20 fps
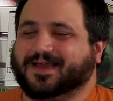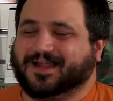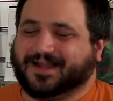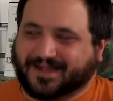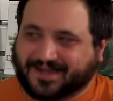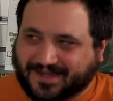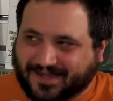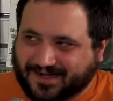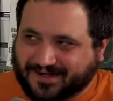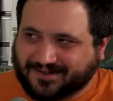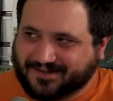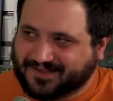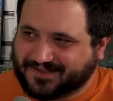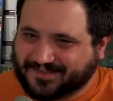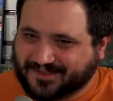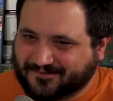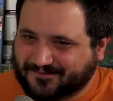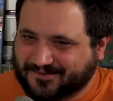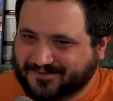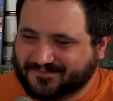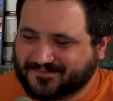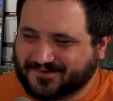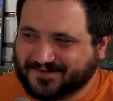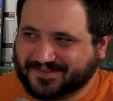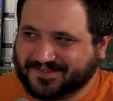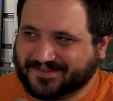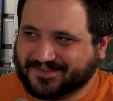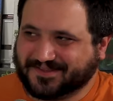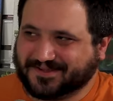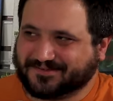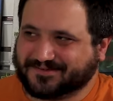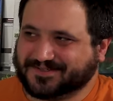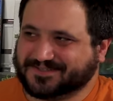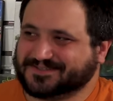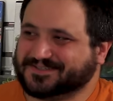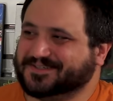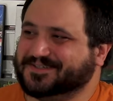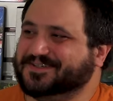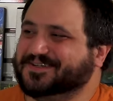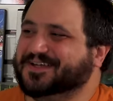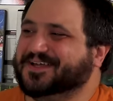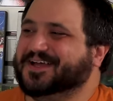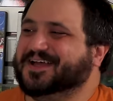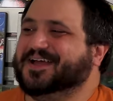I kind of like that one more than the original.